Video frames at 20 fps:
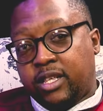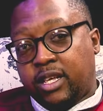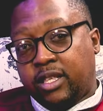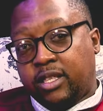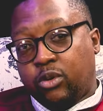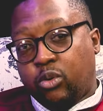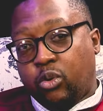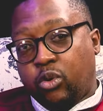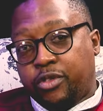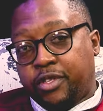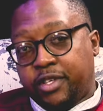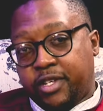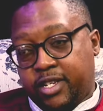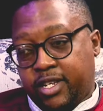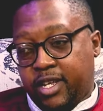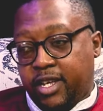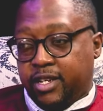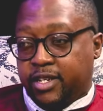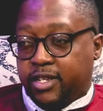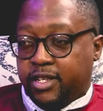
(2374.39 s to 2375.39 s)
that the author
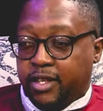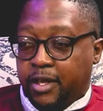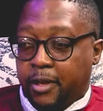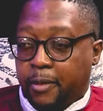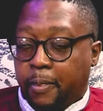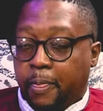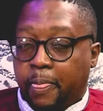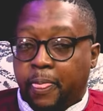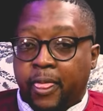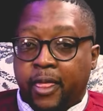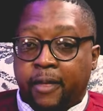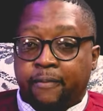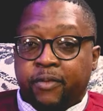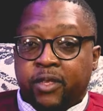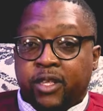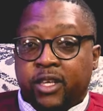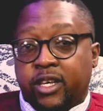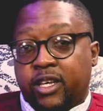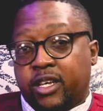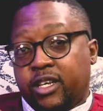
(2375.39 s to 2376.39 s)
says there.
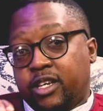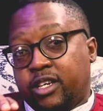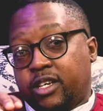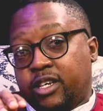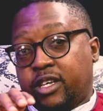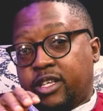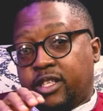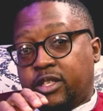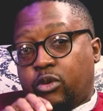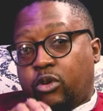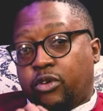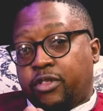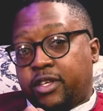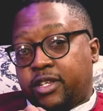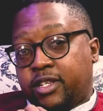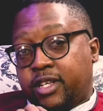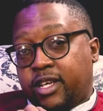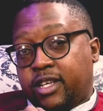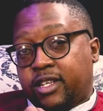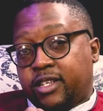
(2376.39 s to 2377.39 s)
The
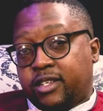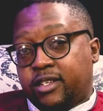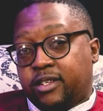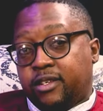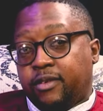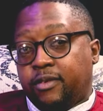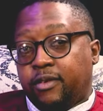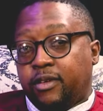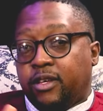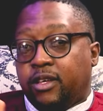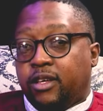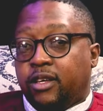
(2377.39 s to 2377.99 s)
author says,